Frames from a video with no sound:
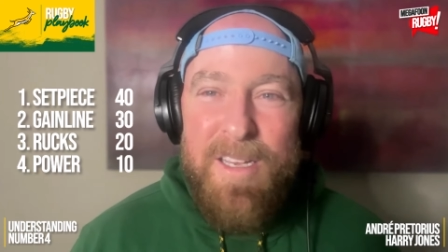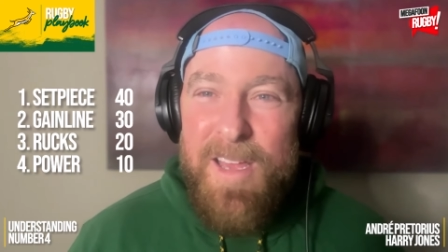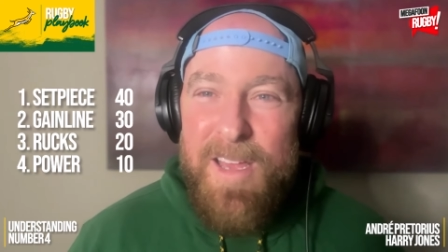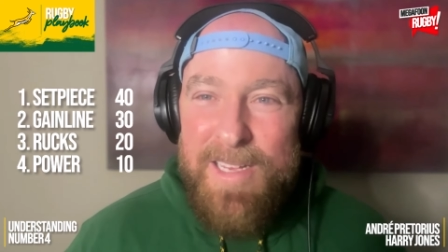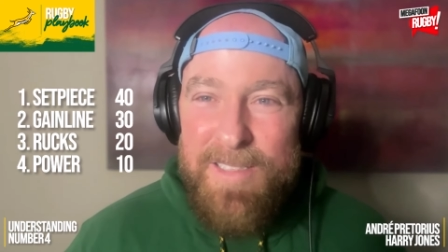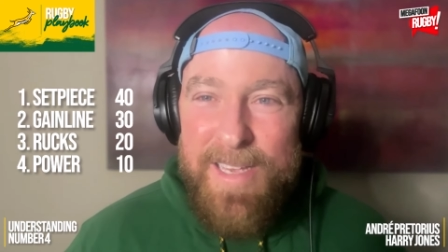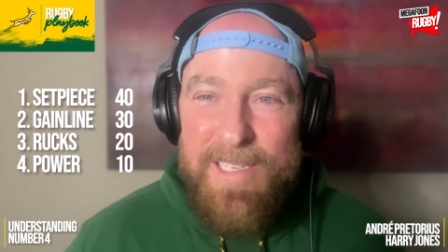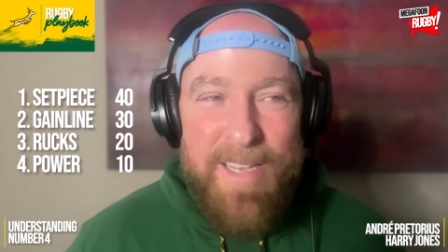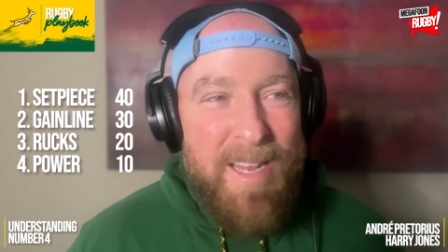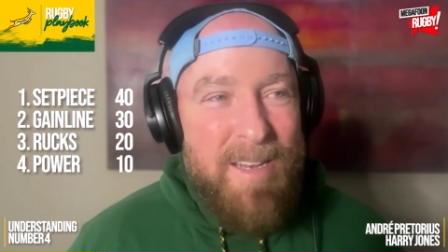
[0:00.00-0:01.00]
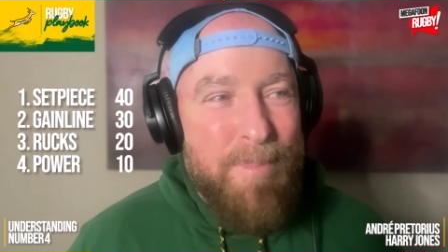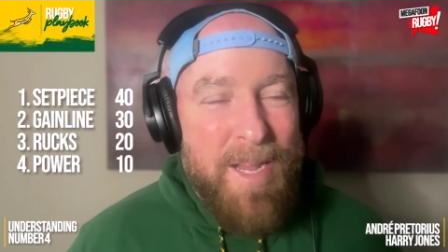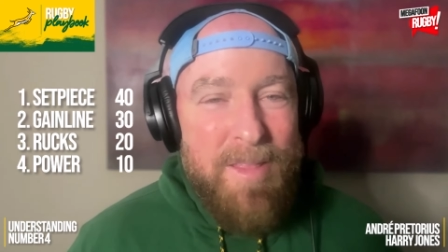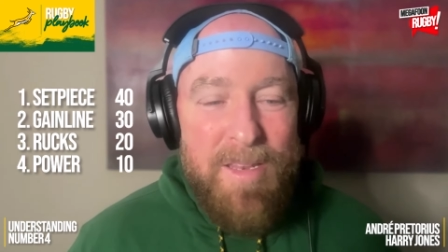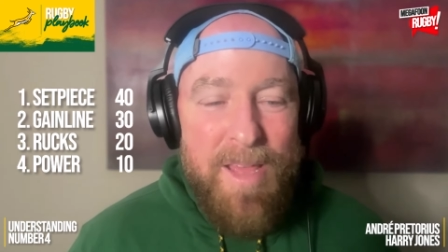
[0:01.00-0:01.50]
As they said back
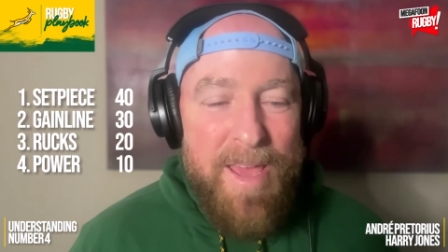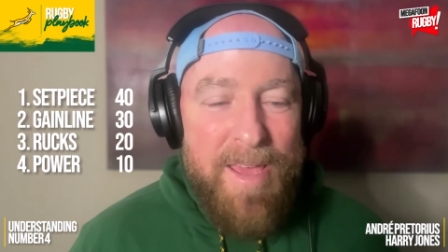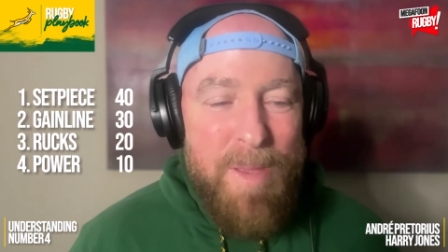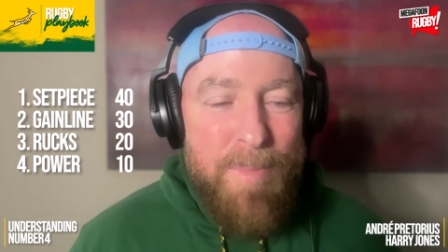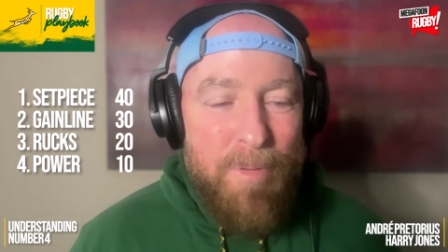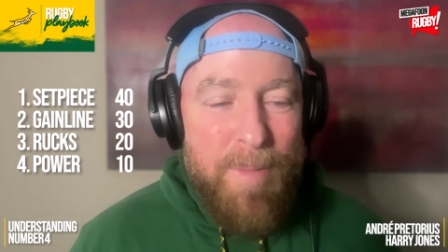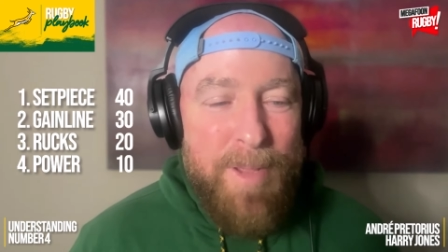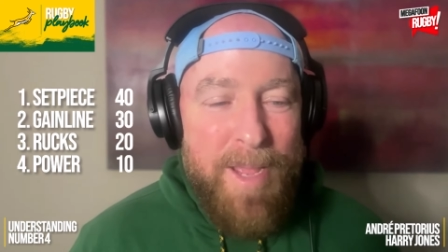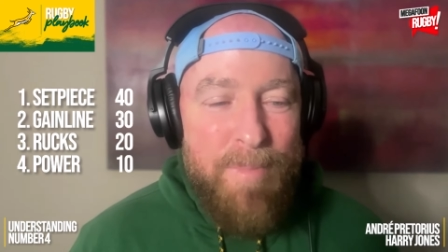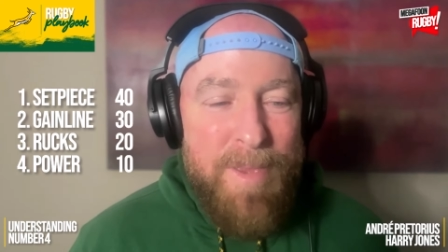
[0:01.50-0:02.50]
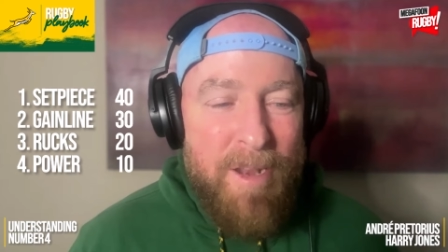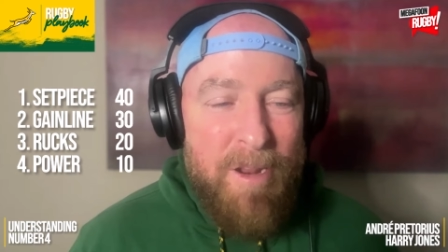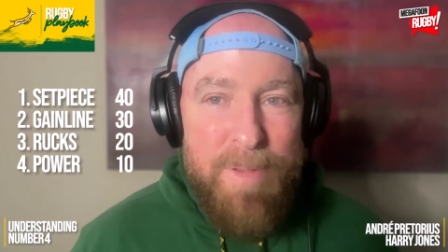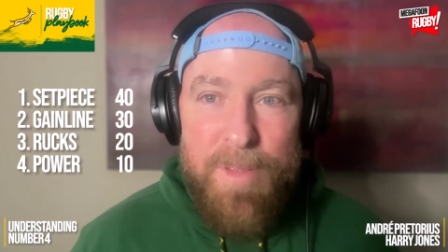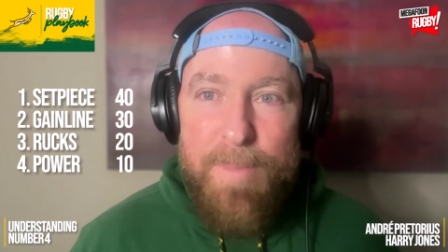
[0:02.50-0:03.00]
in the day, people that play the piano,
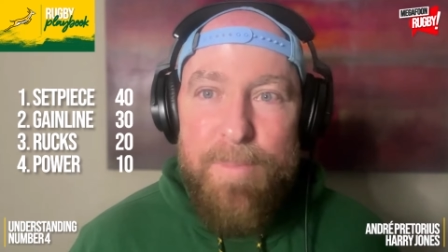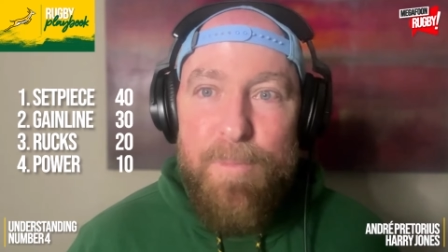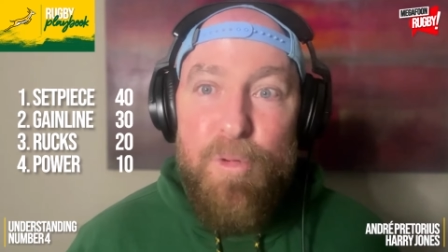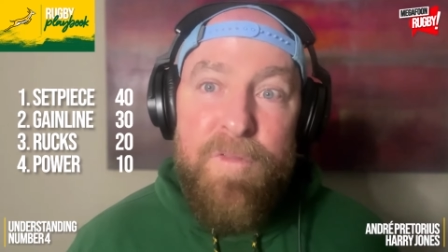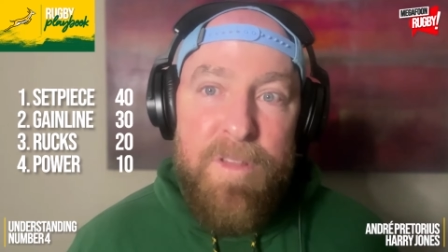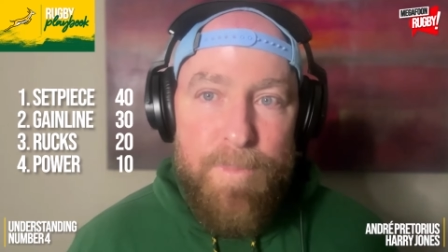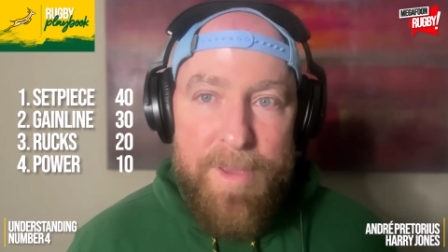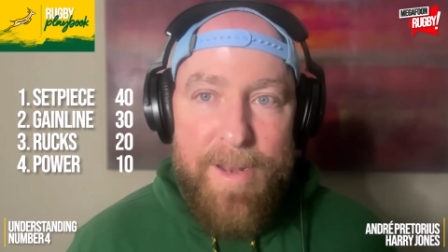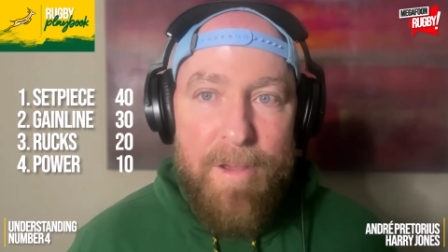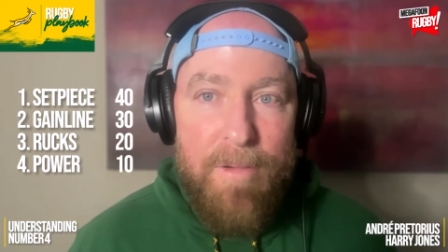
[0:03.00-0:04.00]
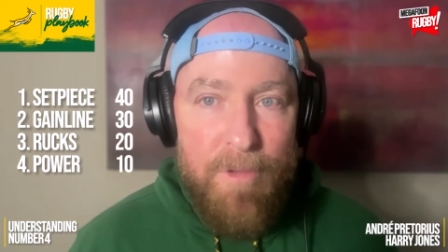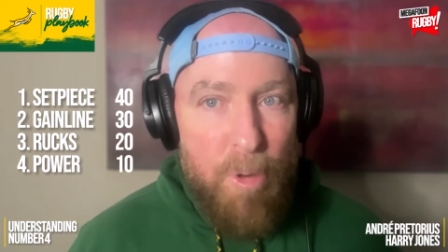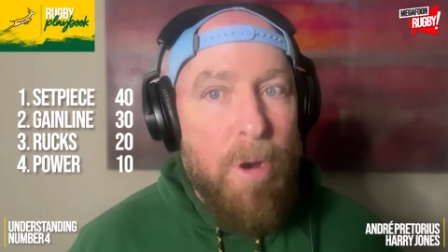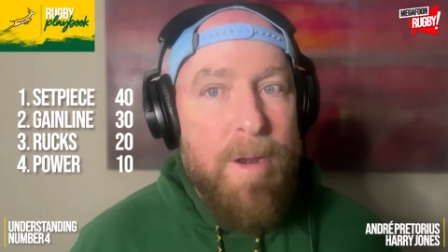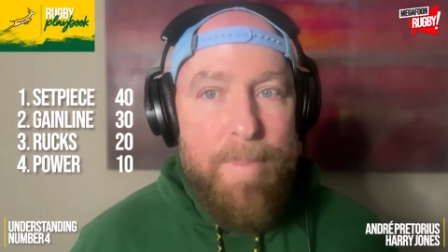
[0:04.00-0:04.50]
people that move the piano. You
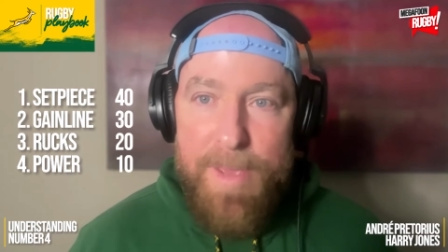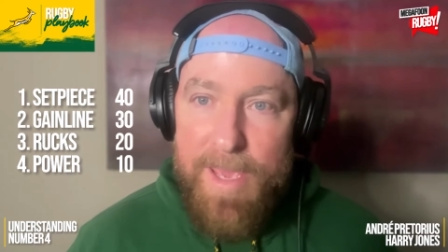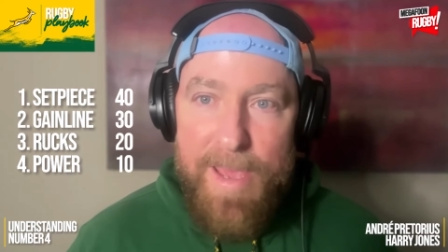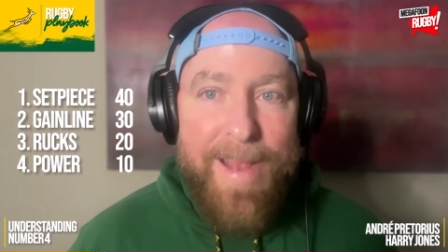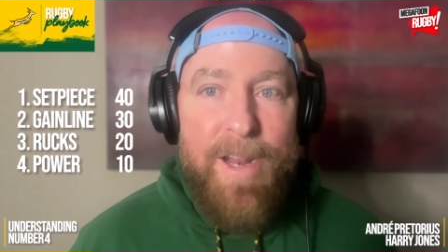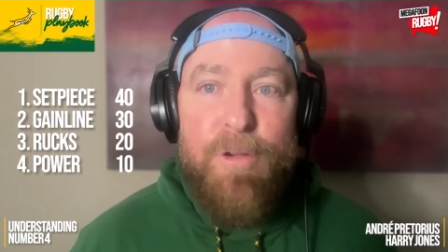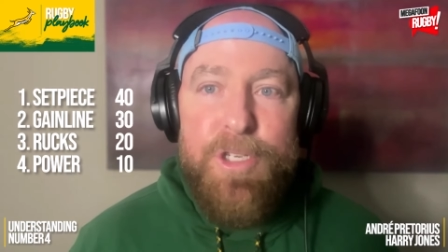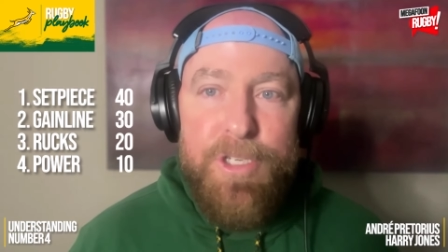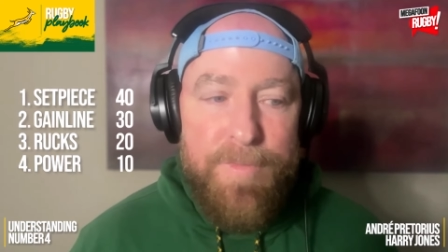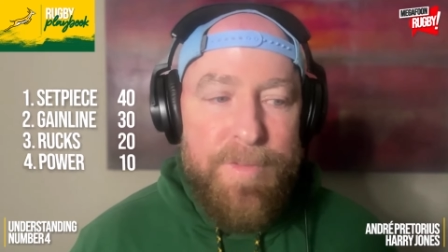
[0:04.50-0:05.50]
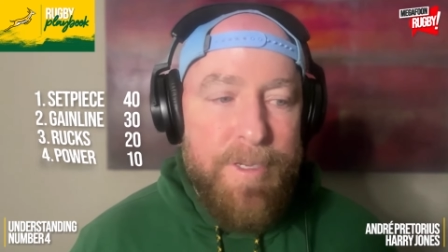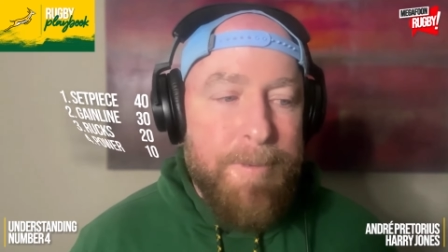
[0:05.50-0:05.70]
are a piano shifter.